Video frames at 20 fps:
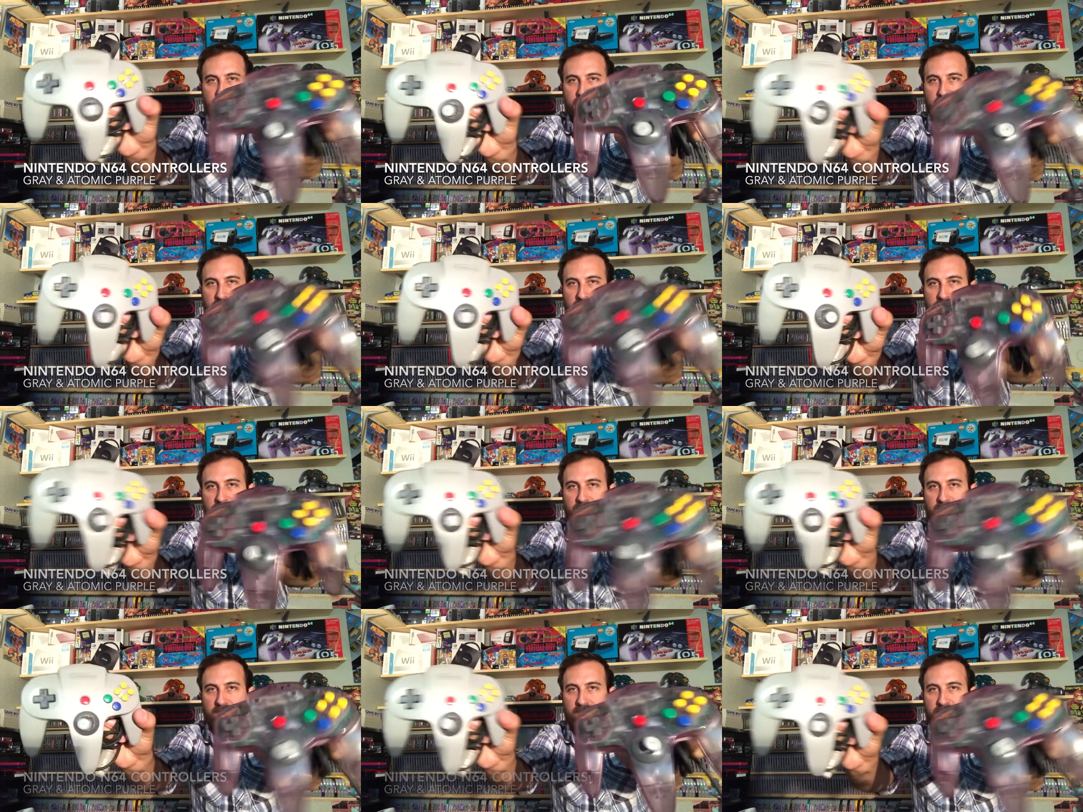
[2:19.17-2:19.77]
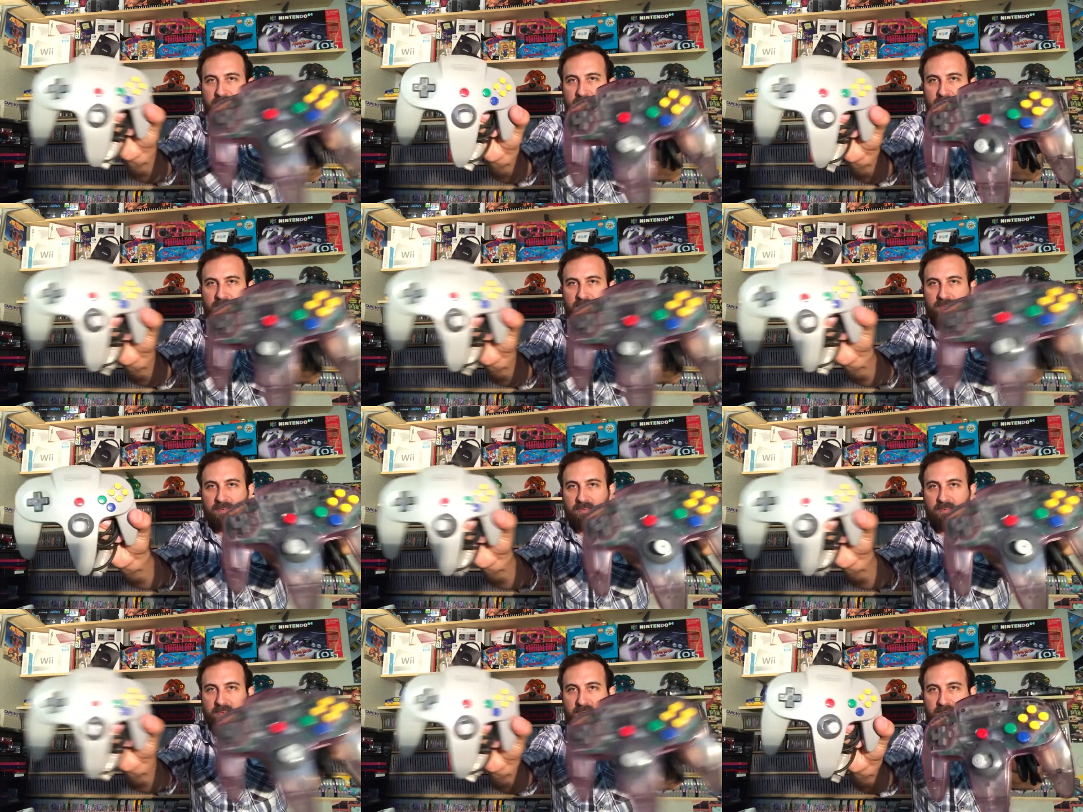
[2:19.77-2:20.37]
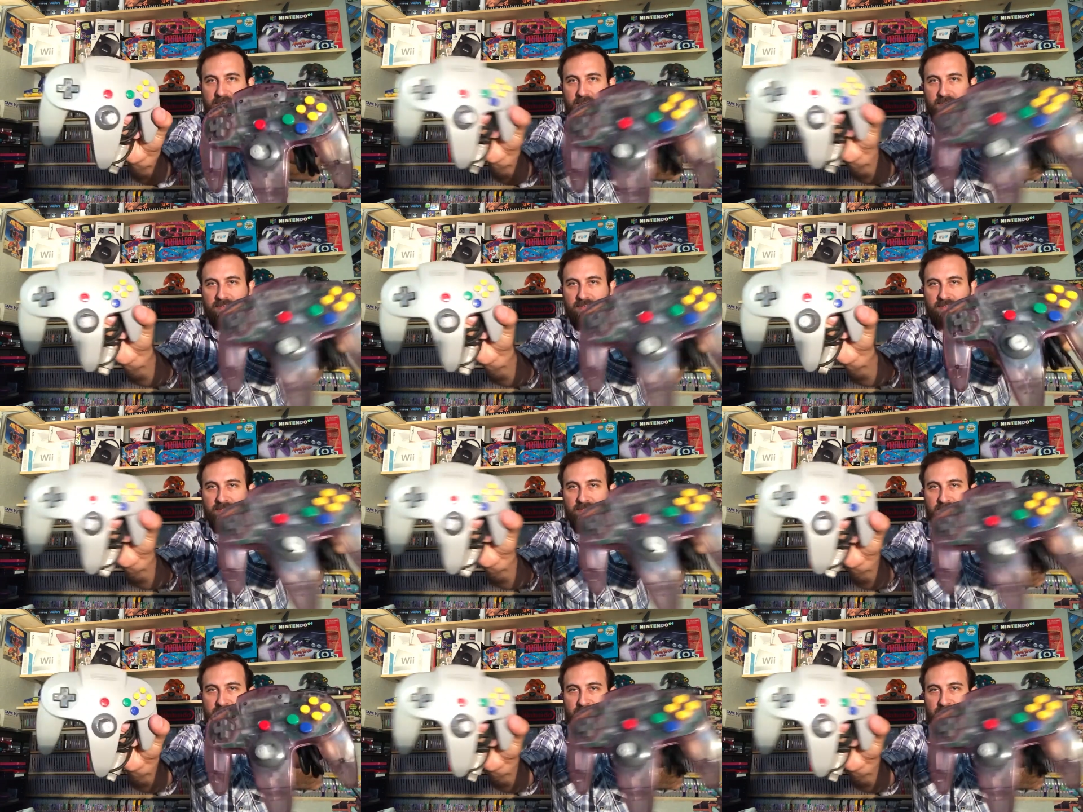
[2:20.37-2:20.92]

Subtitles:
No one is speaking in this clip.